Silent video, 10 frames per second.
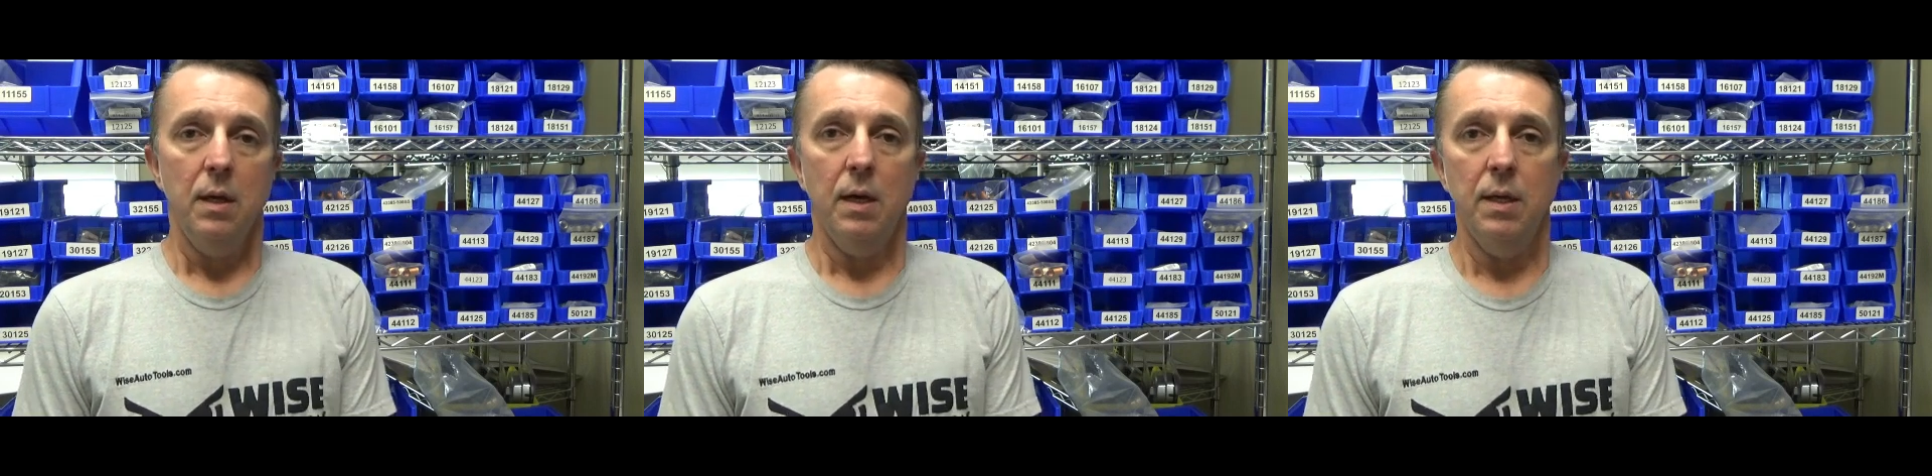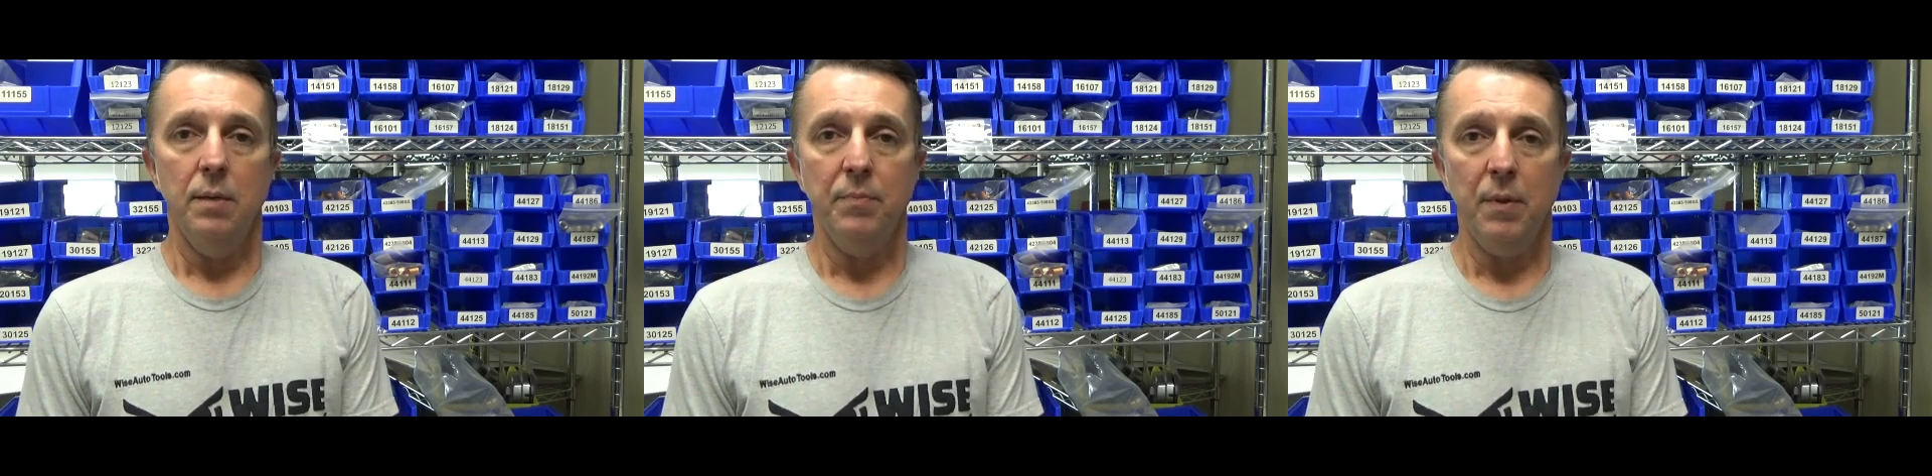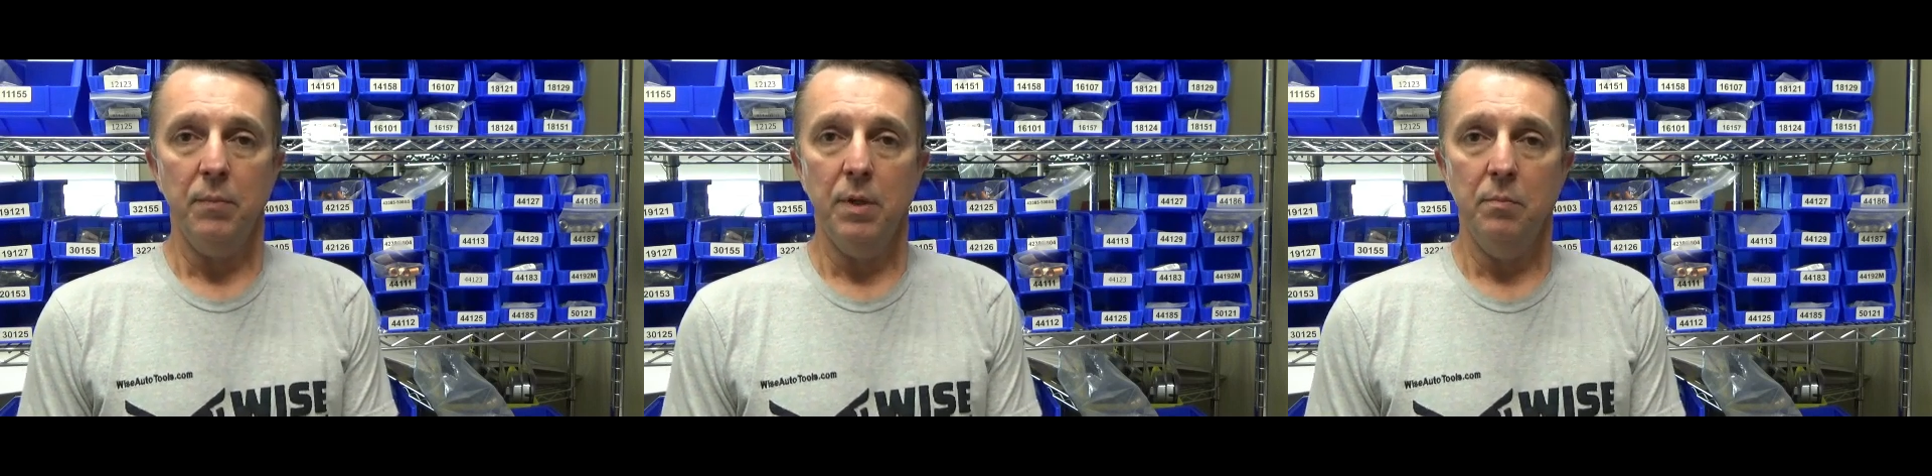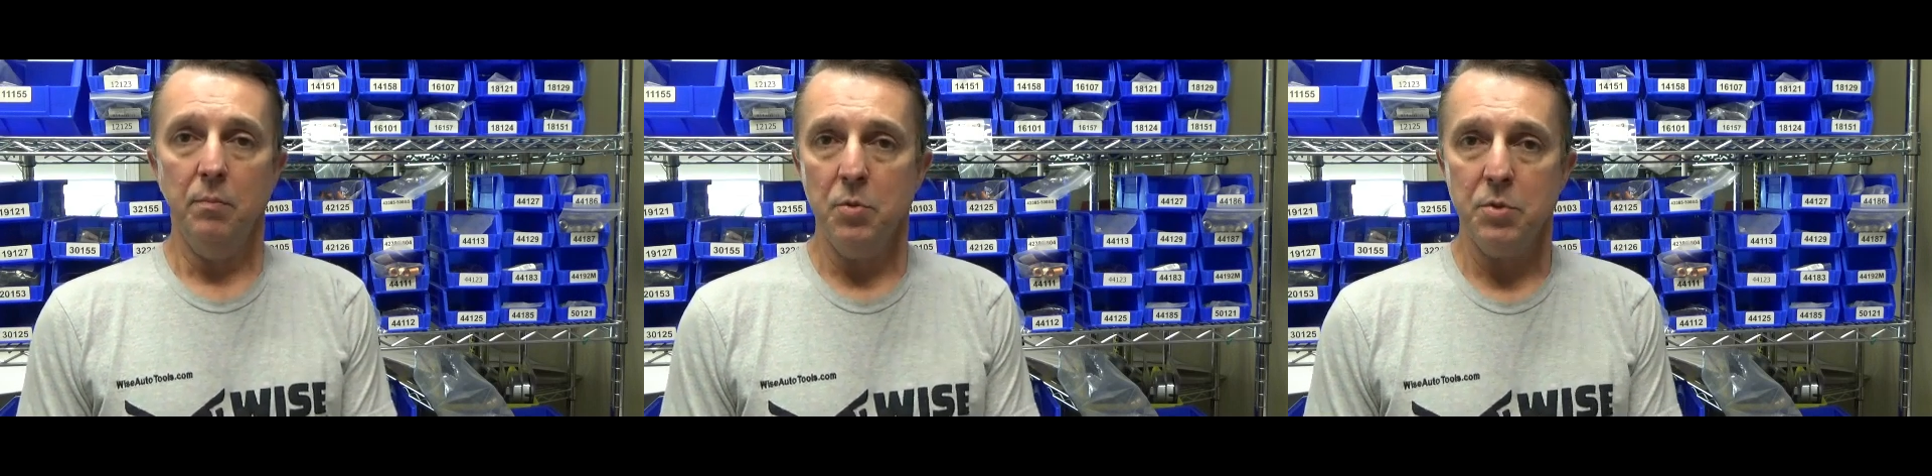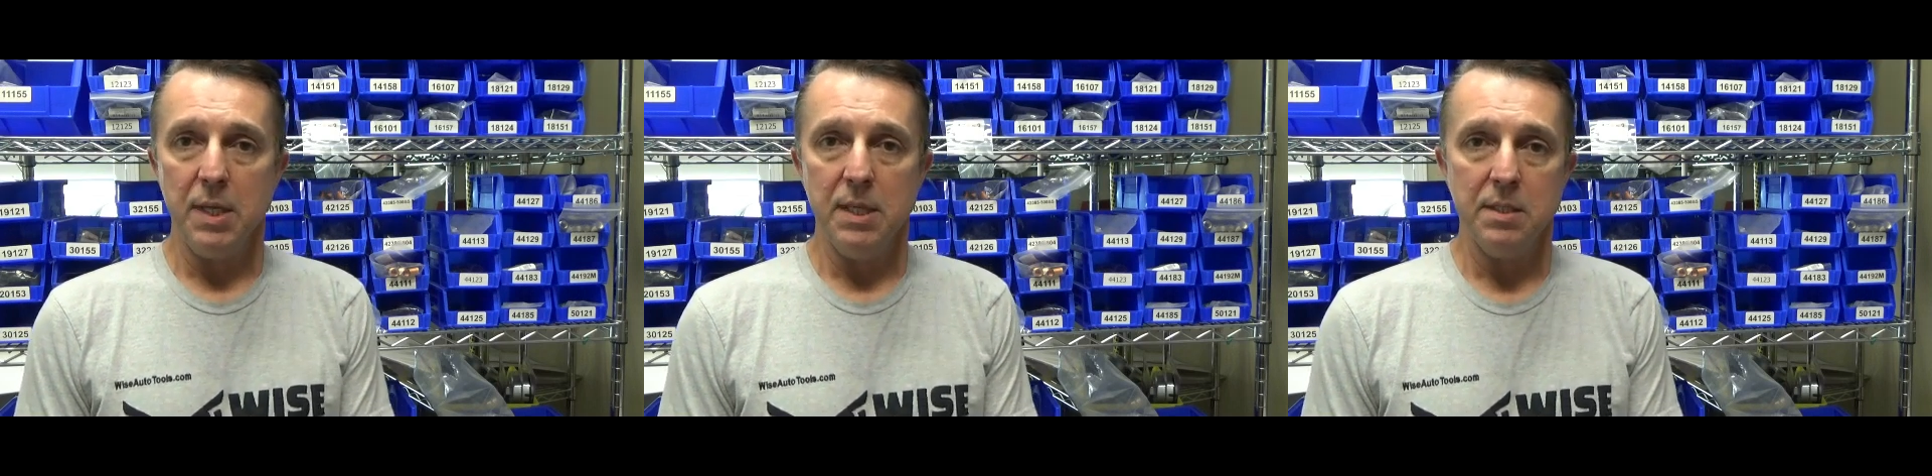But in
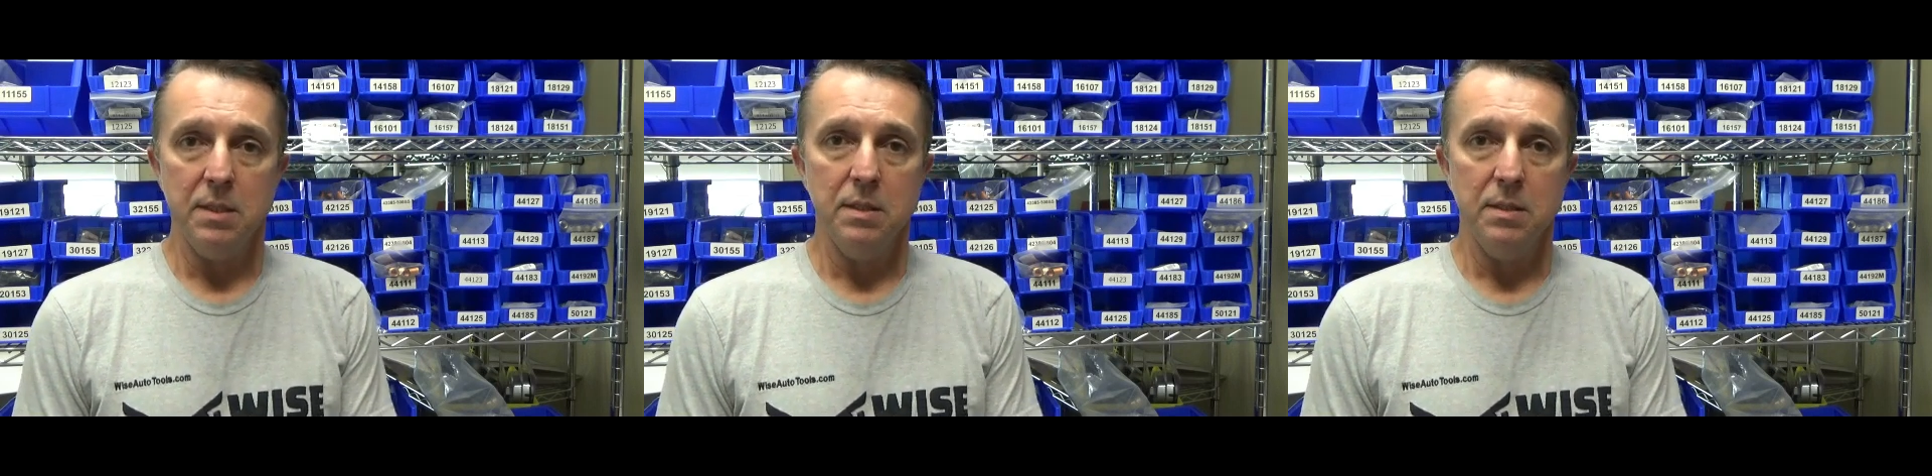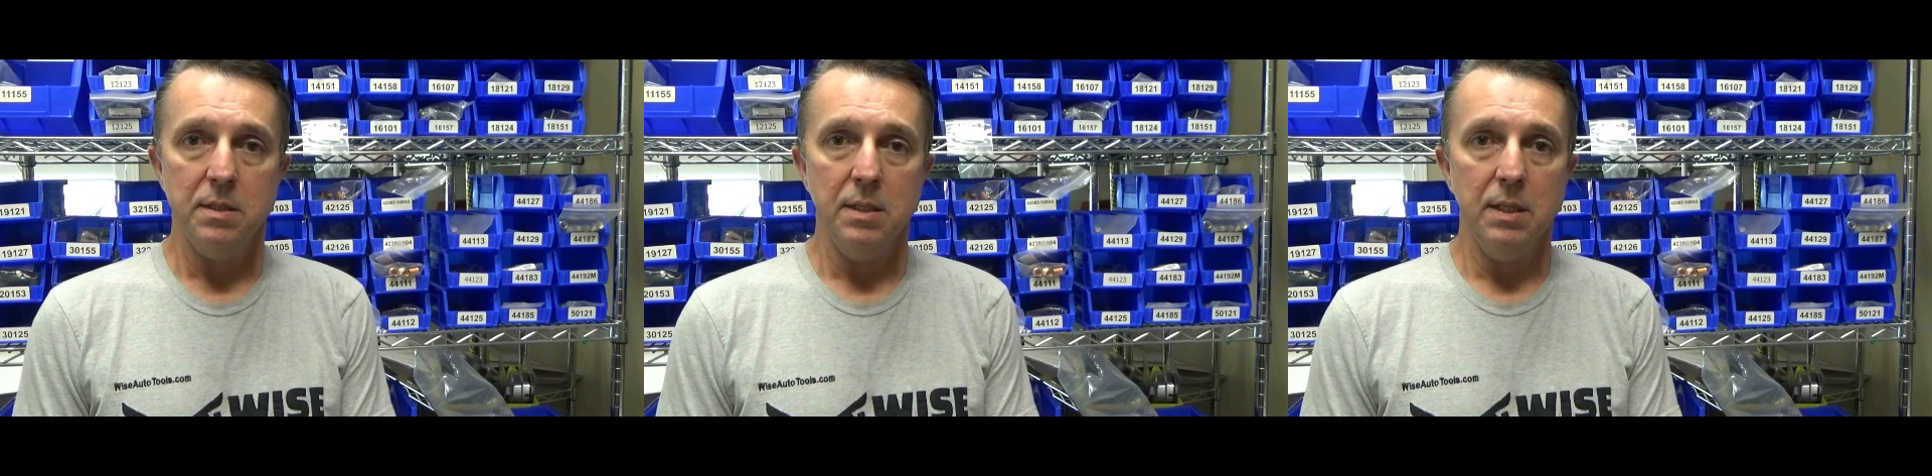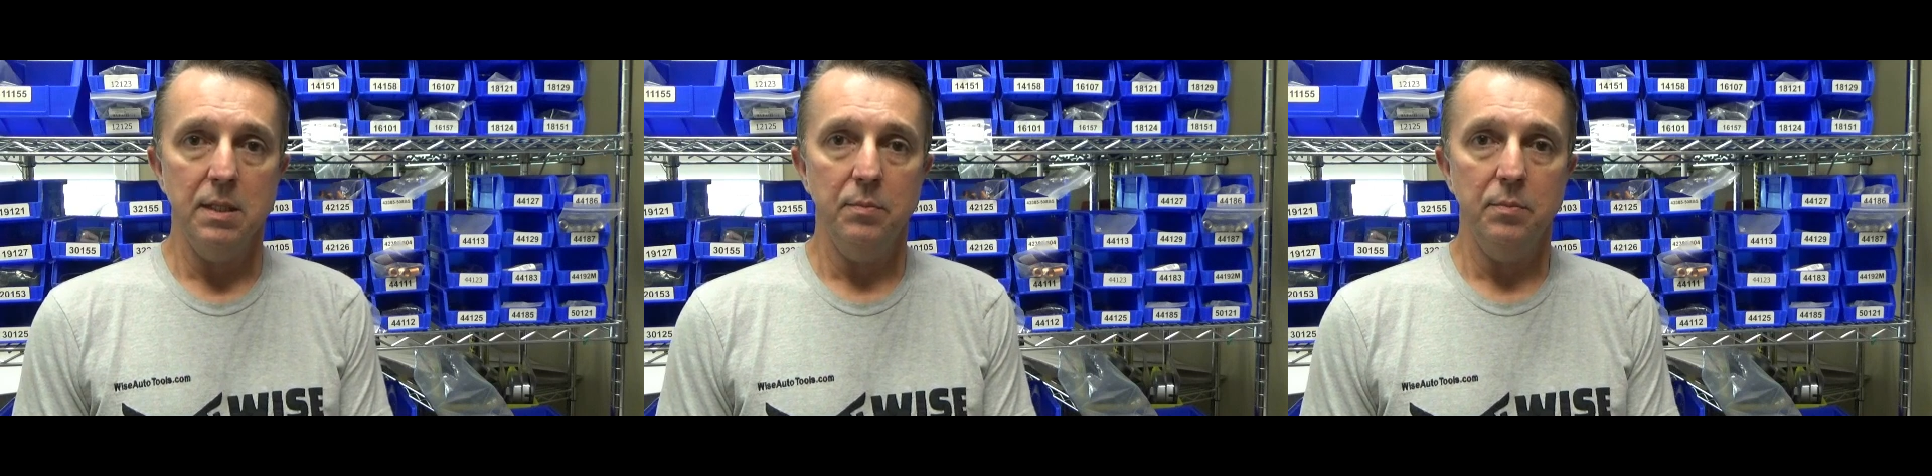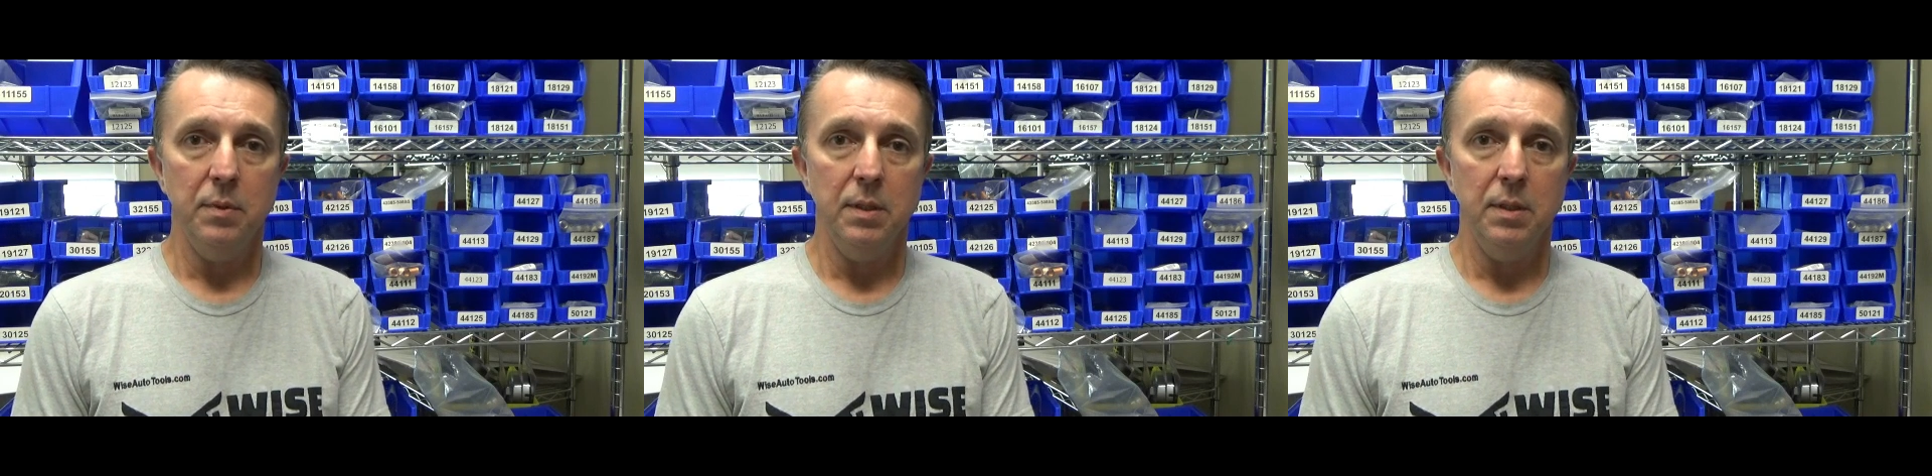most cases the